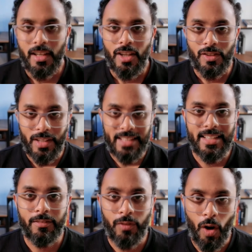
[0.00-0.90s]
So
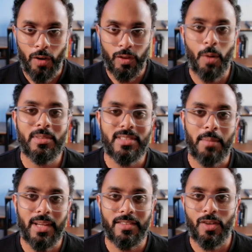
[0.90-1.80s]
that's it for October's
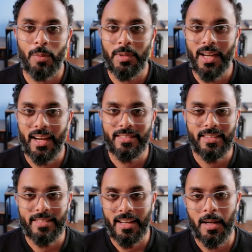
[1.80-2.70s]
updates. Hope you guys are
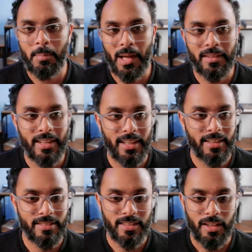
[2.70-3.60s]
excited about
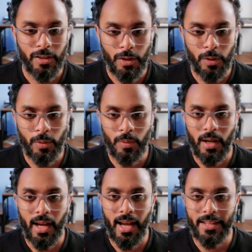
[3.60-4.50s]
these new
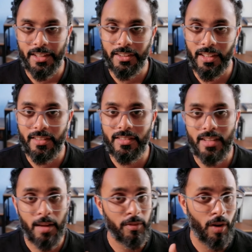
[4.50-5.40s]

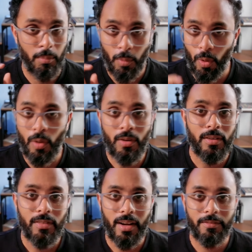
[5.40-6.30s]
additions, and we've got more
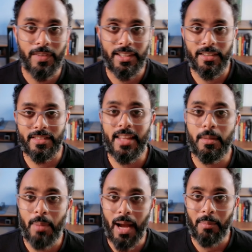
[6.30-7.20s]
features
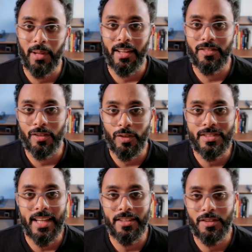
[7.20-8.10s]
in the pipeline, so do
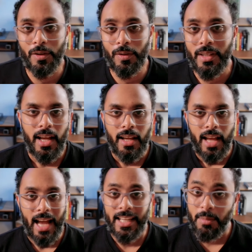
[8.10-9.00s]
stay tuned
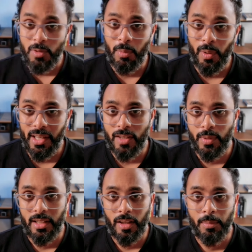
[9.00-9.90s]
and keep supporting us
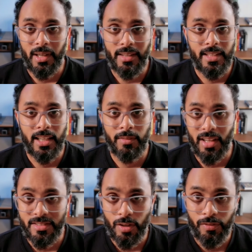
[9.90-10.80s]
within the community, giving
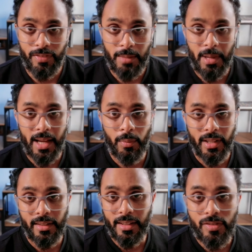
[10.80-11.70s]
us your feedback
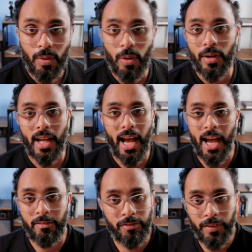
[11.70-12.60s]
within Discord
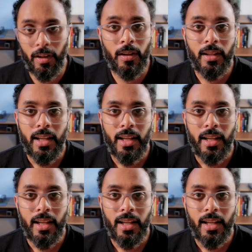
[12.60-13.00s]
and Frill.